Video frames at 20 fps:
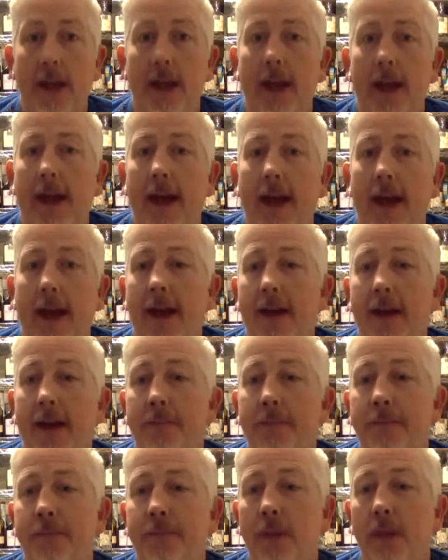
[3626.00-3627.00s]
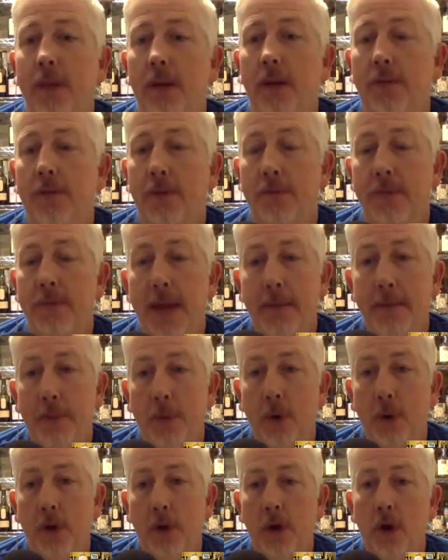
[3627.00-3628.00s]
From that
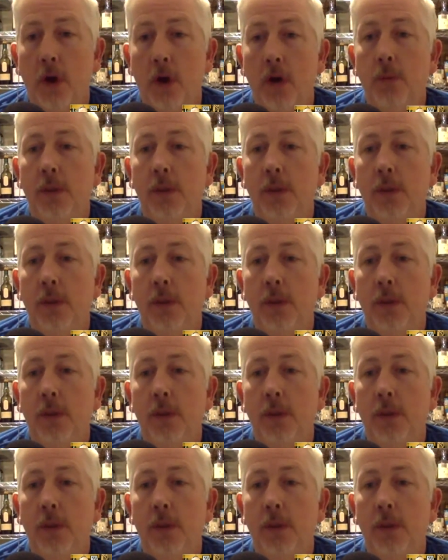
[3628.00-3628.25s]
point on,